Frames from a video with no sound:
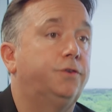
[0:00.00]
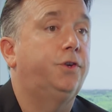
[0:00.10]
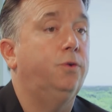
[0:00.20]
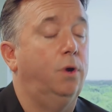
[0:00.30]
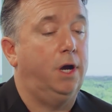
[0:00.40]

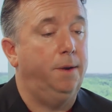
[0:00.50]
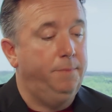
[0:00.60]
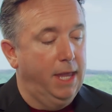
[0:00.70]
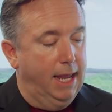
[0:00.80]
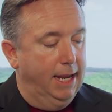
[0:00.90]
So um,
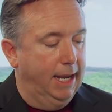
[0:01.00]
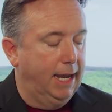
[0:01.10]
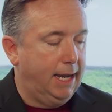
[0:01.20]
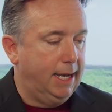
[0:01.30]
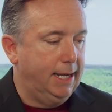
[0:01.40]

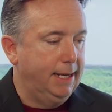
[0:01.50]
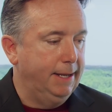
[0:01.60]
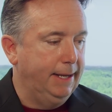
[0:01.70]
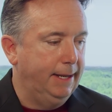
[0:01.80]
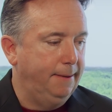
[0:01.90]
uh,
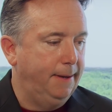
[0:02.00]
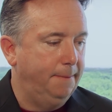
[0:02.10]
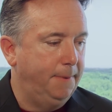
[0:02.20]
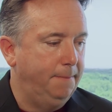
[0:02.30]
it,